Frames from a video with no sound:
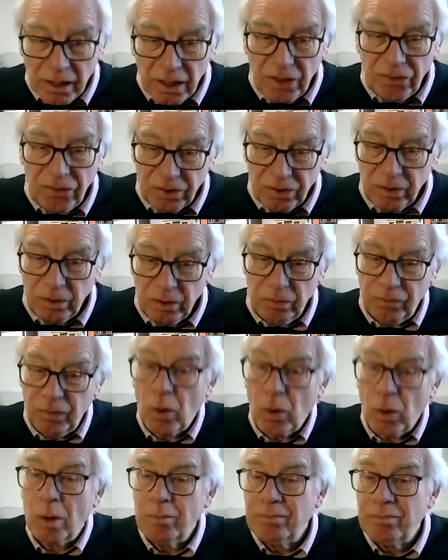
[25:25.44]
to
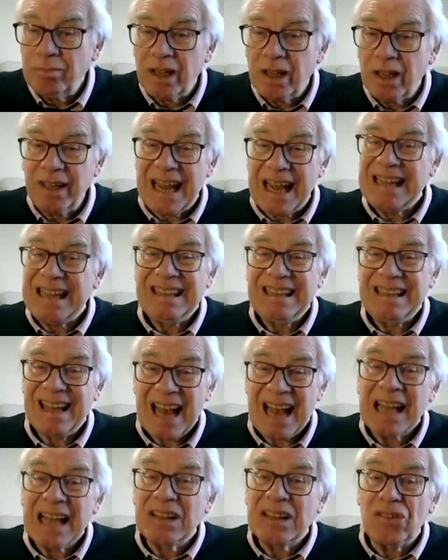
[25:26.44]
form an
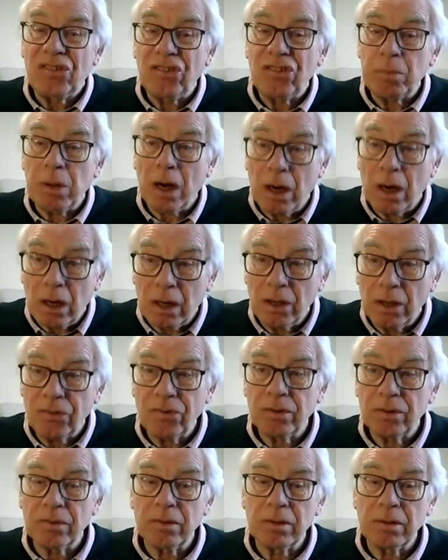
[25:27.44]
enhanced part
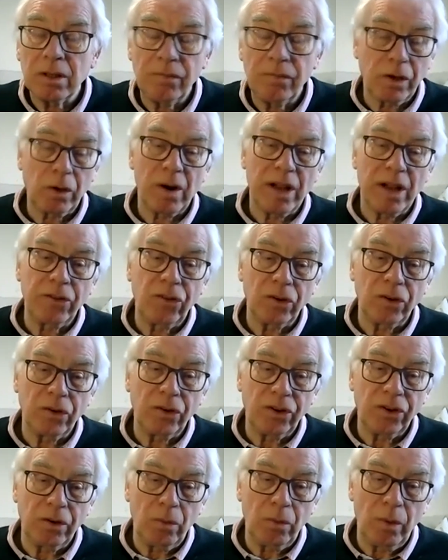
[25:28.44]
of the Grand
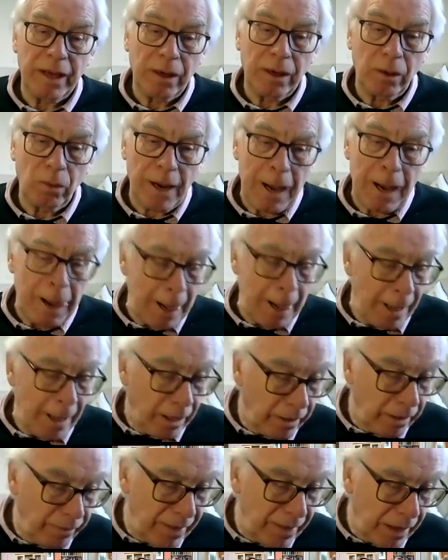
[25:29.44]
Junction Railway,
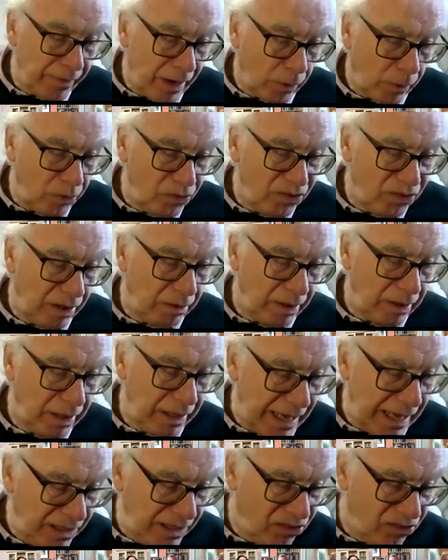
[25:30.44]
and that was in
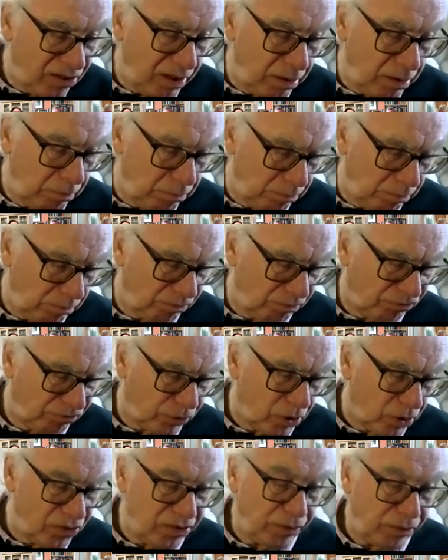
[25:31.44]

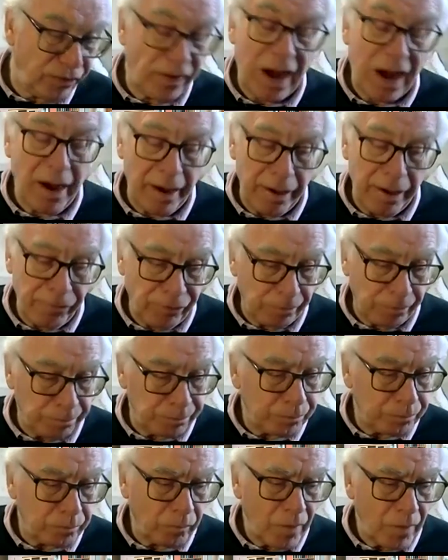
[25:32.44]
1845.
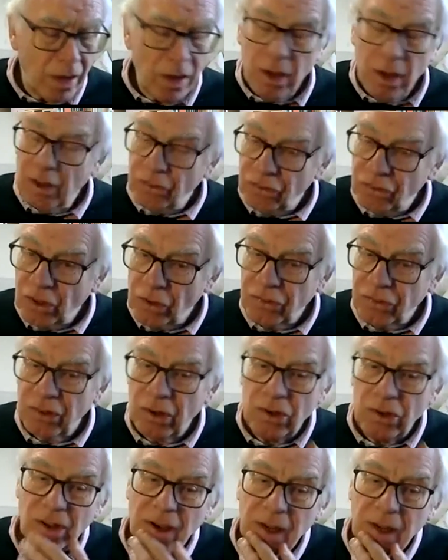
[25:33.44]
Stockton
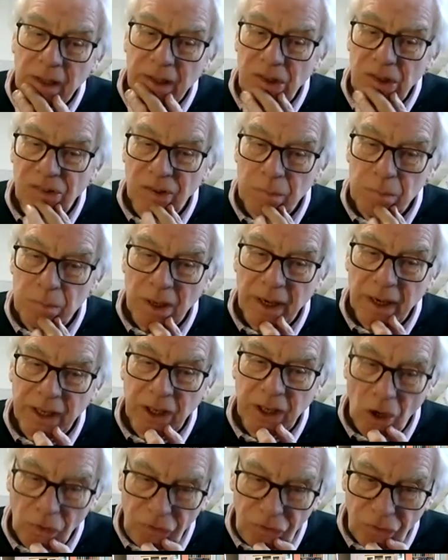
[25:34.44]
and Darlington, by
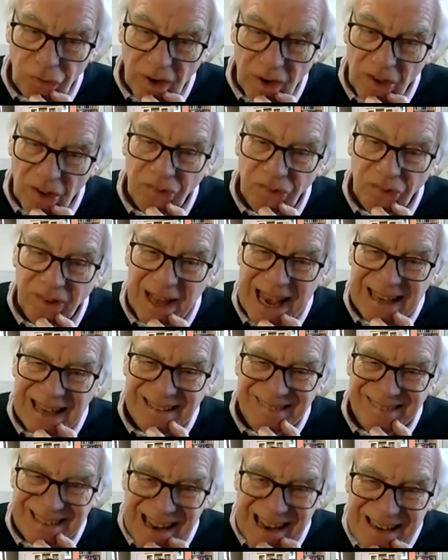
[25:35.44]
contrast,
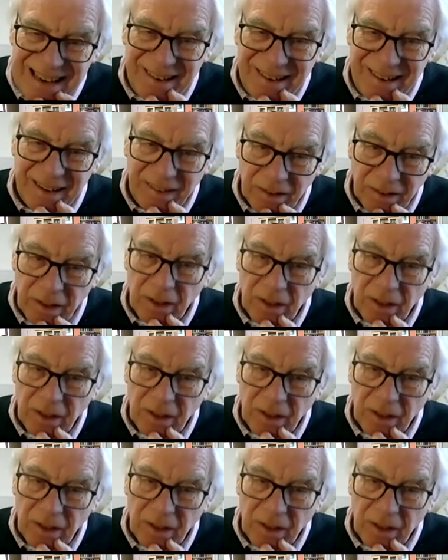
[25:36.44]
extended